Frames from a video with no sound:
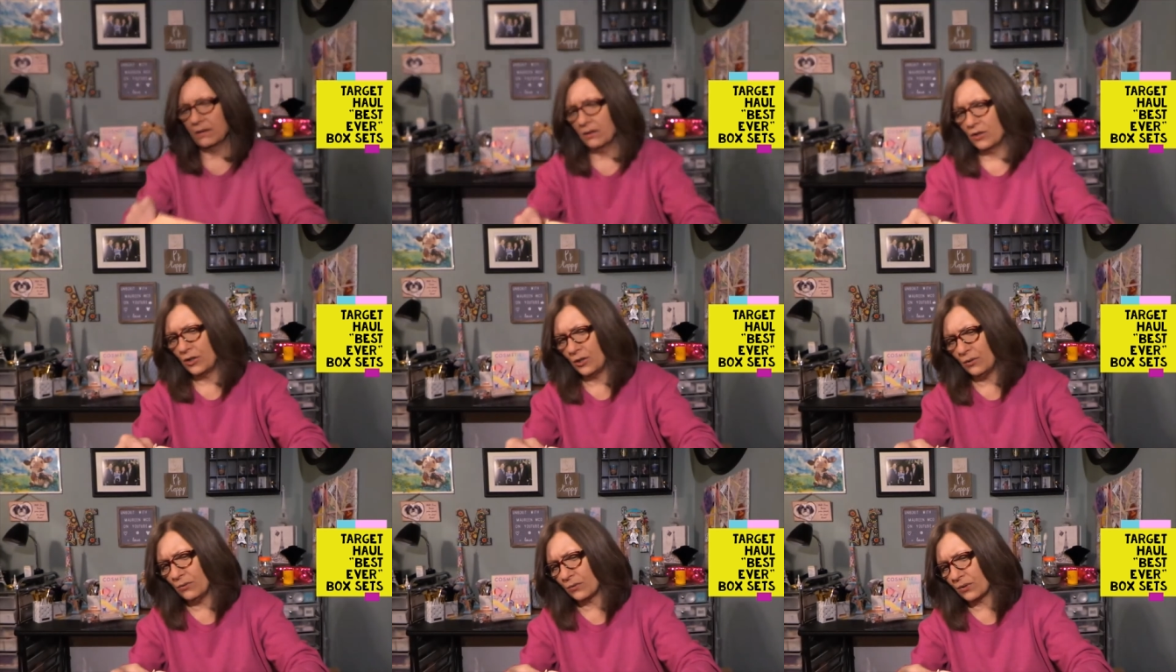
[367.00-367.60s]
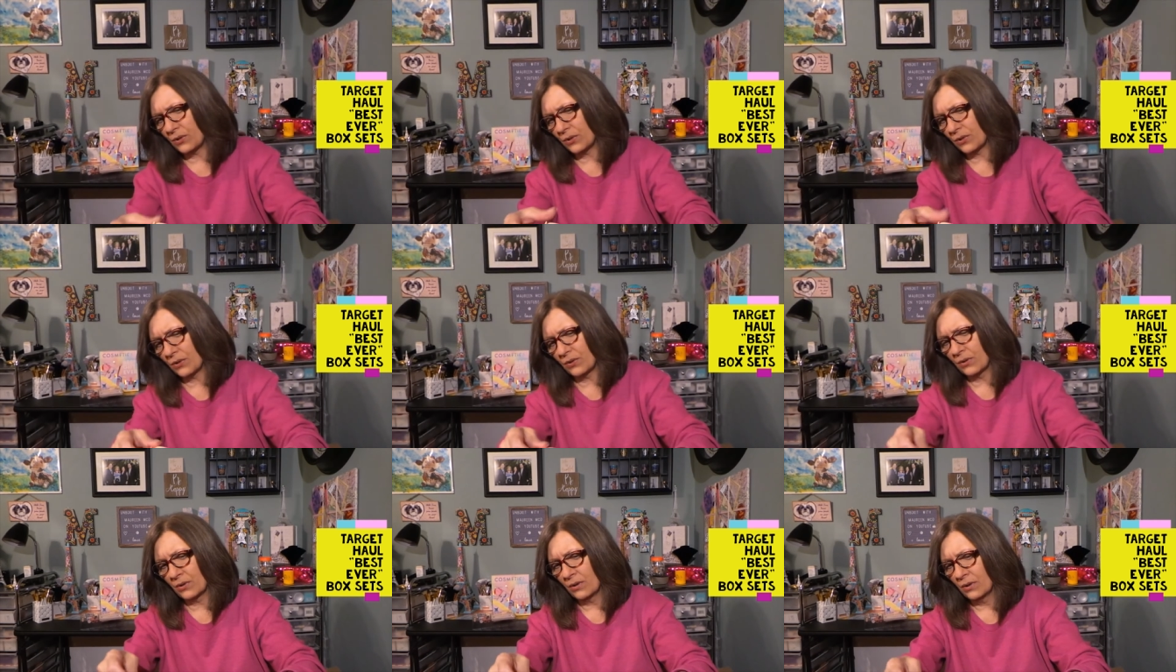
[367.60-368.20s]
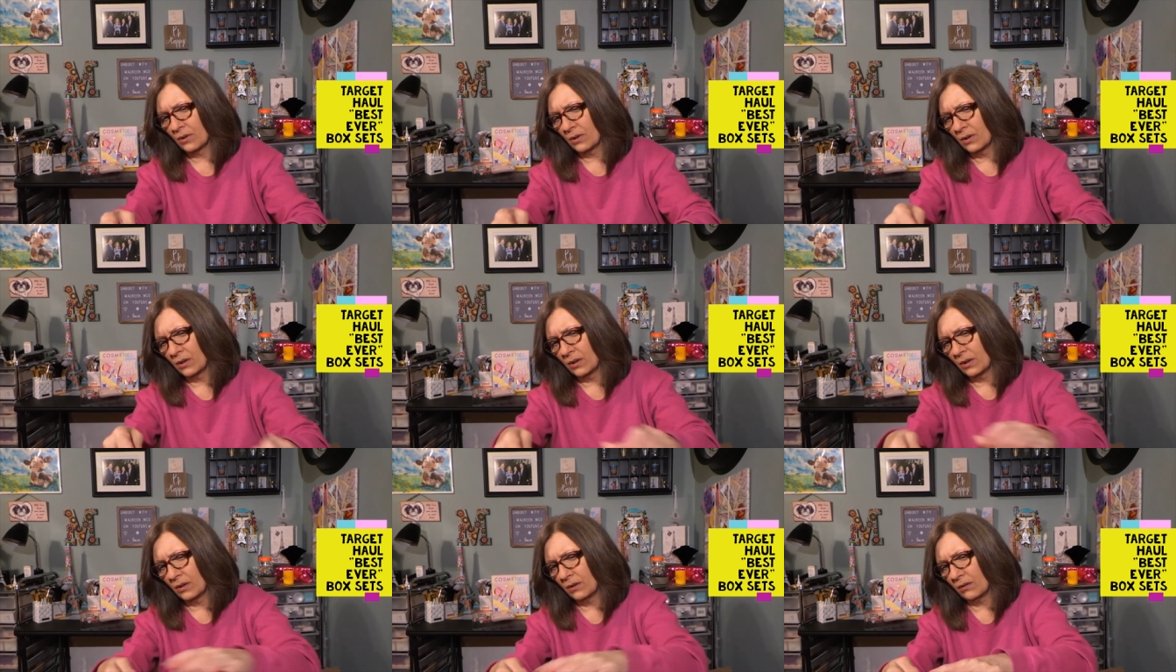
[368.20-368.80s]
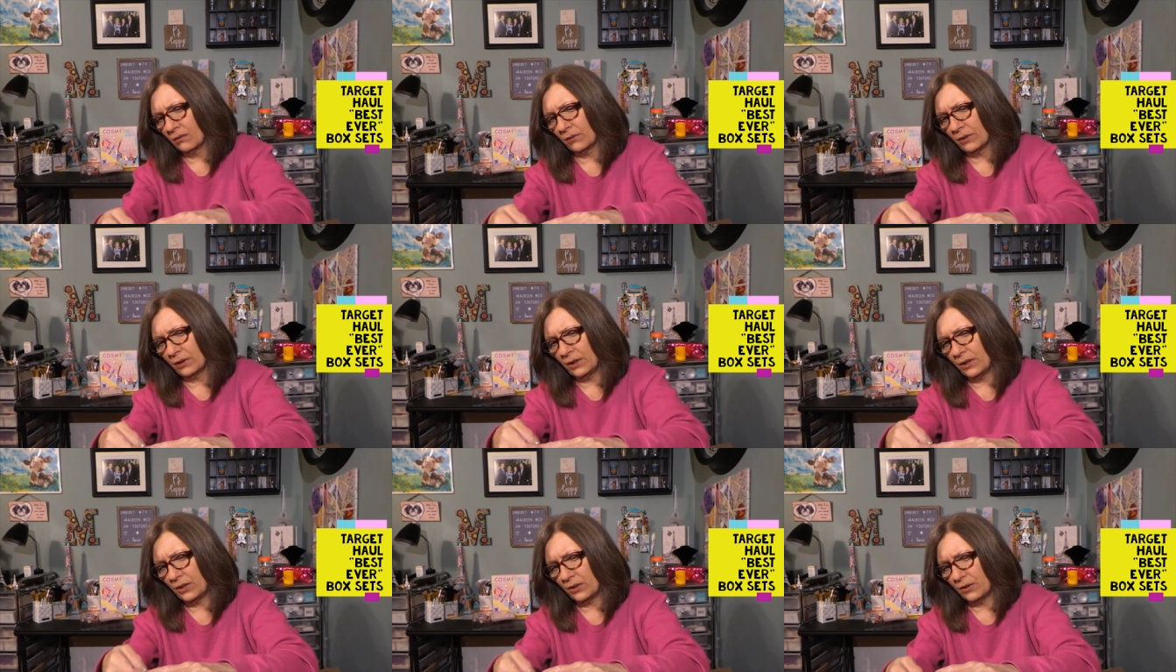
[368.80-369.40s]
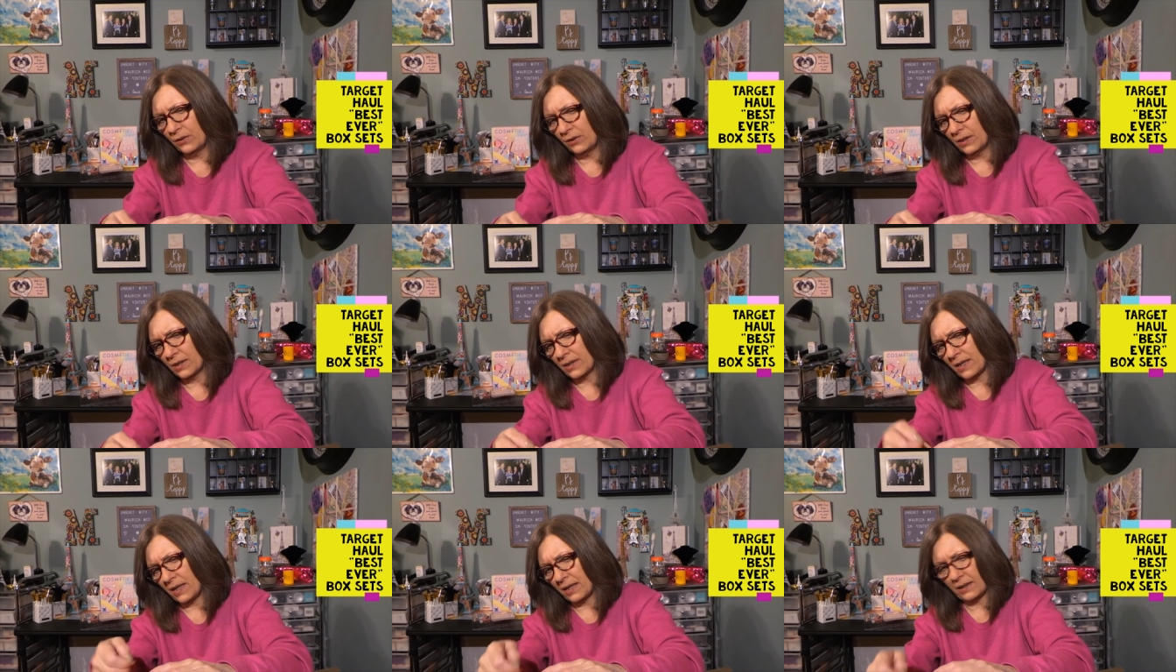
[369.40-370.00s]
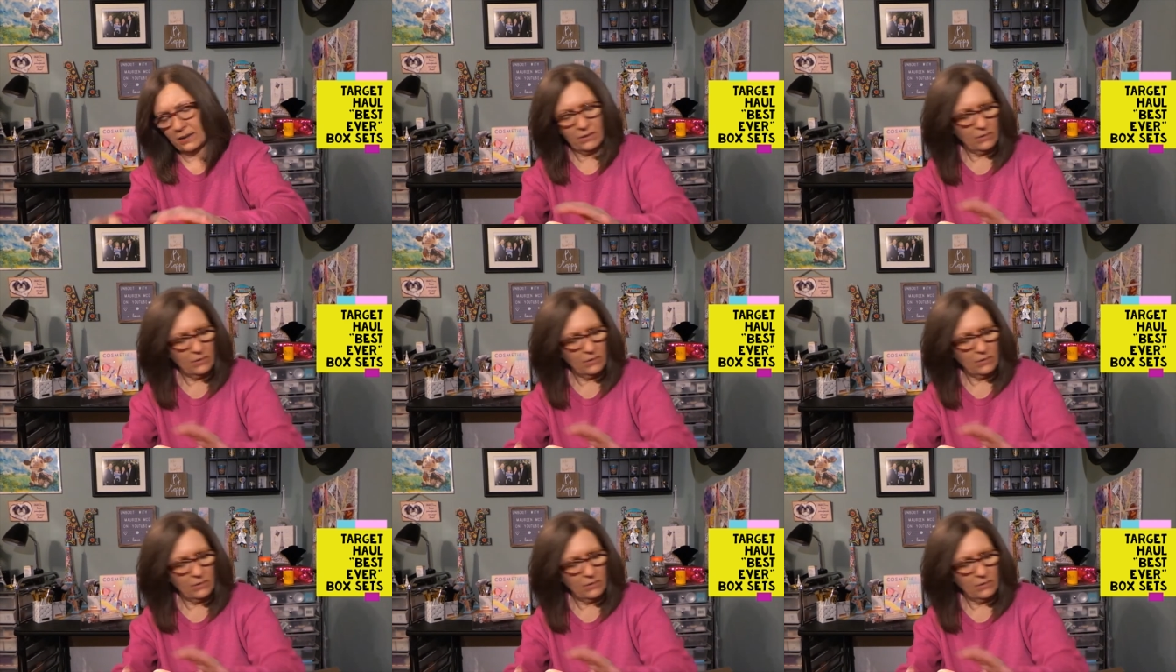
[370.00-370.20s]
Cute. Really cute. Is that